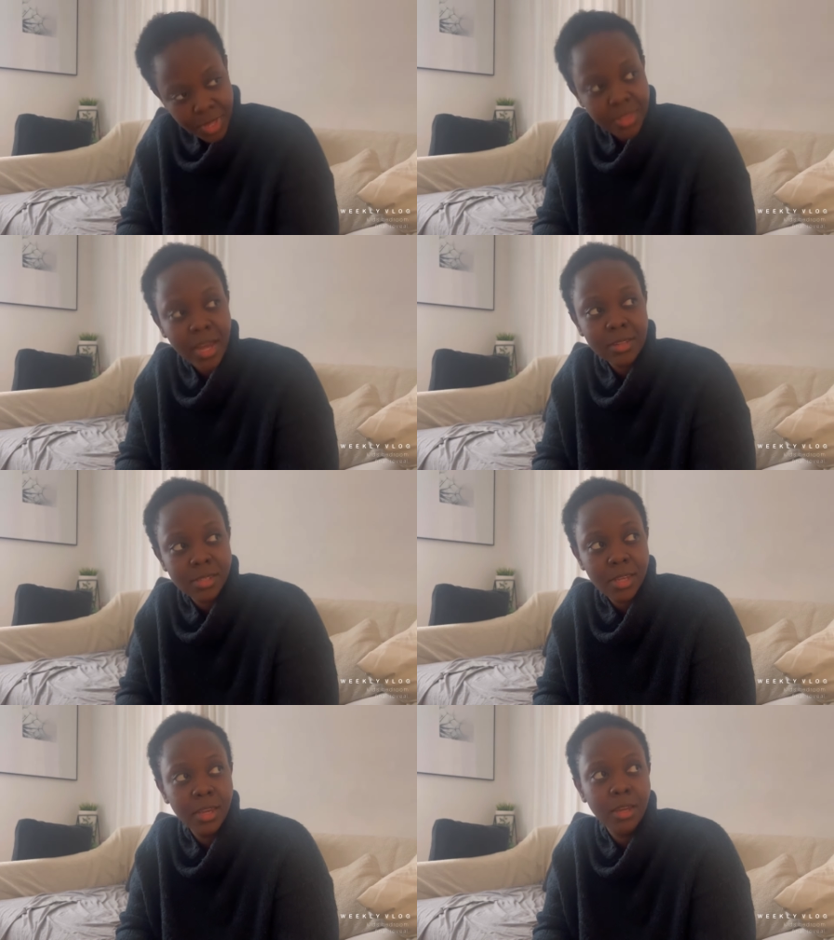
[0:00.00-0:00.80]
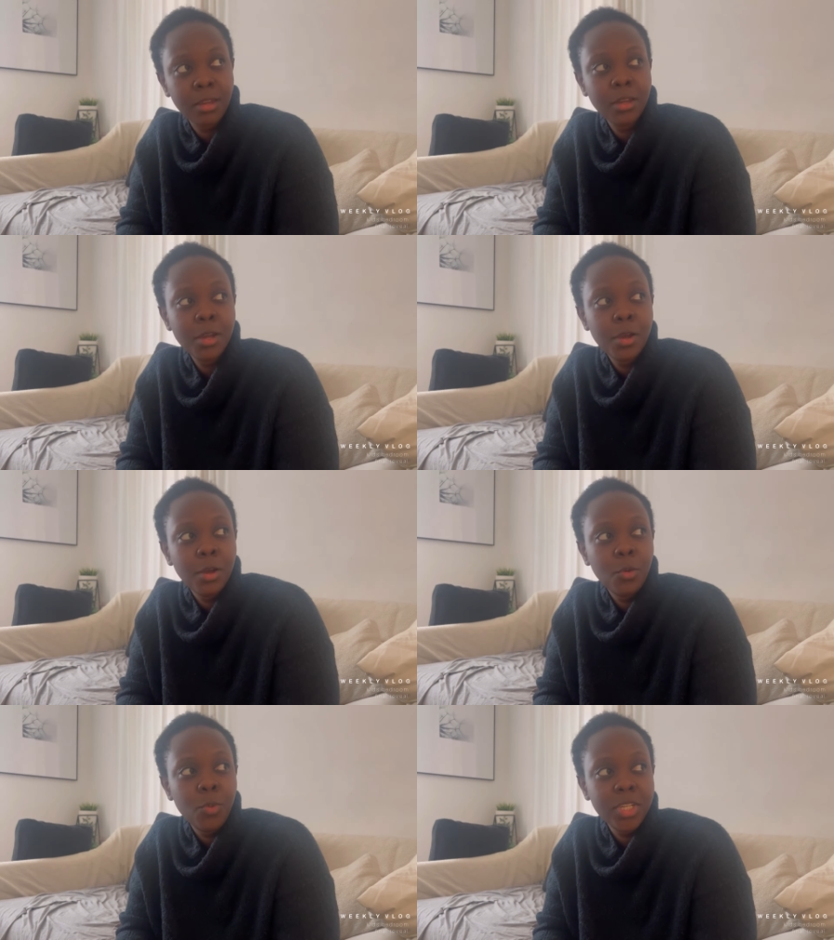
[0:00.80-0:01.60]
that's here,
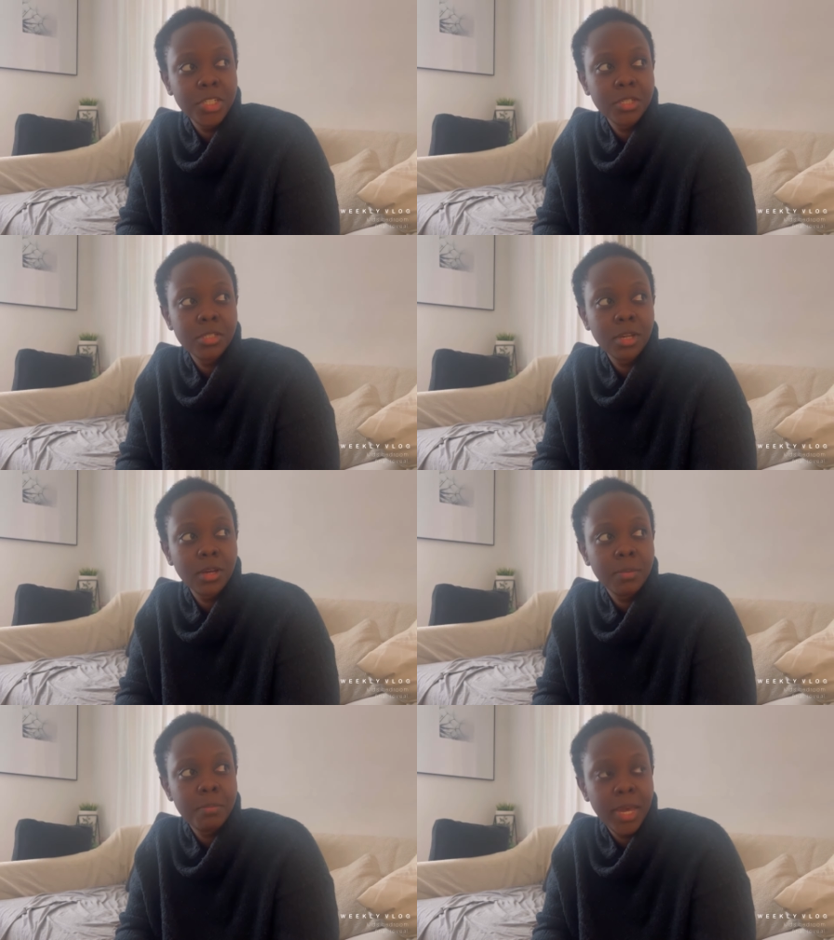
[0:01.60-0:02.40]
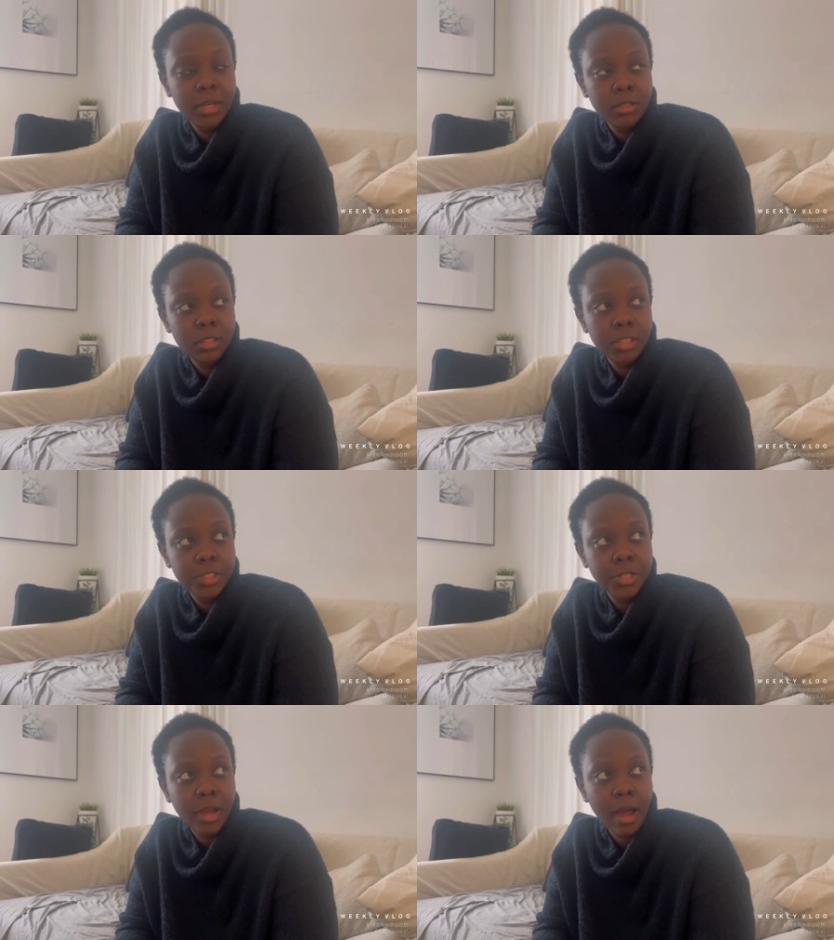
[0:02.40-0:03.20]
which is the bench
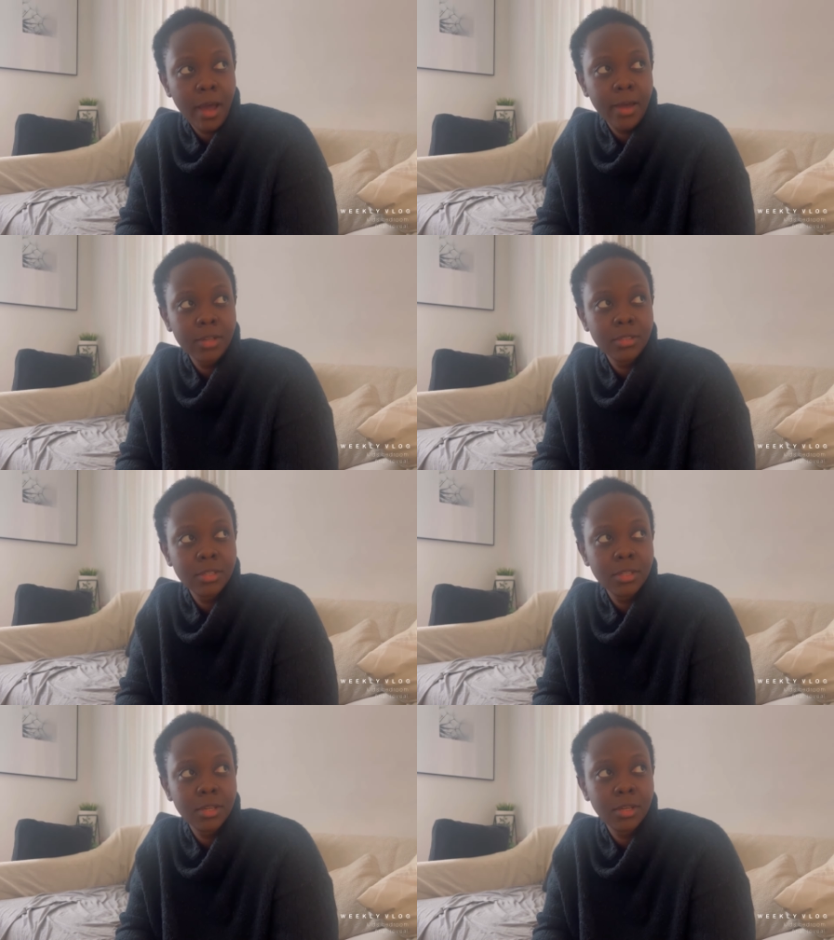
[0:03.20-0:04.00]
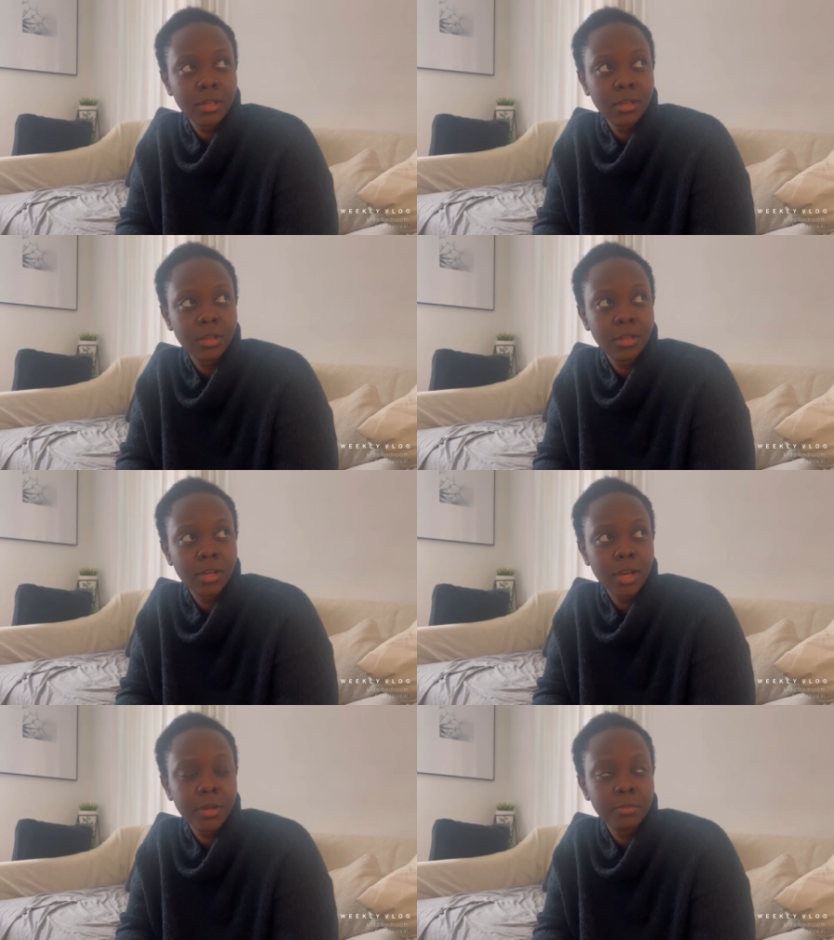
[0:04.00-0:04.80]
and
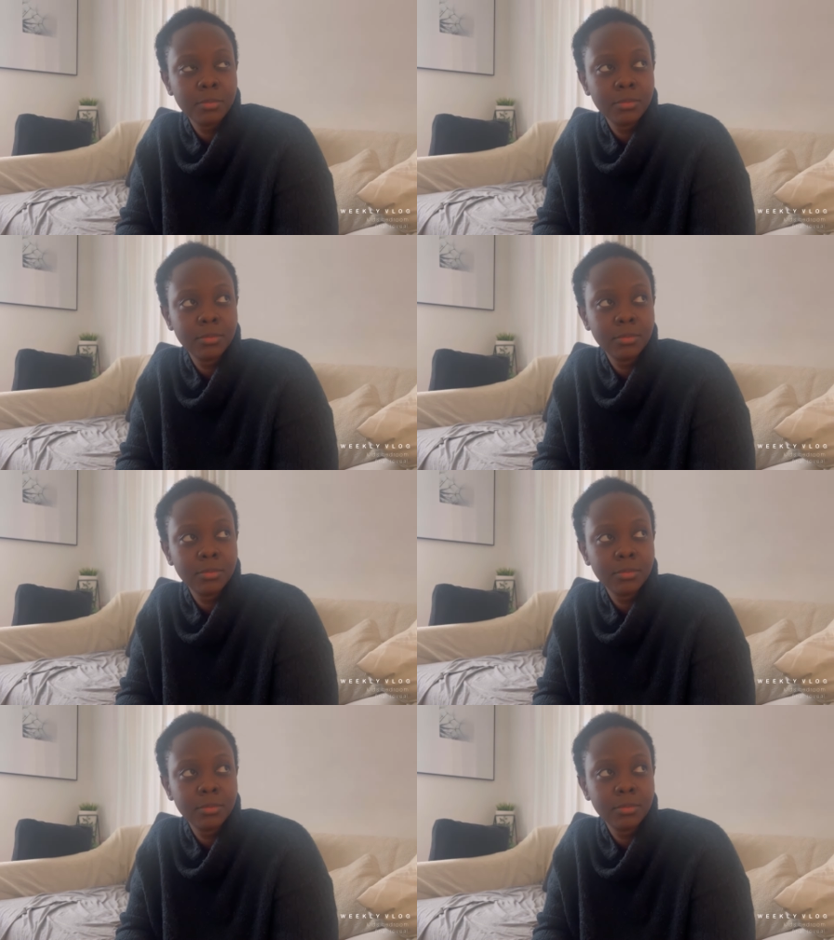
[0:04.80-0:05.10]
the um,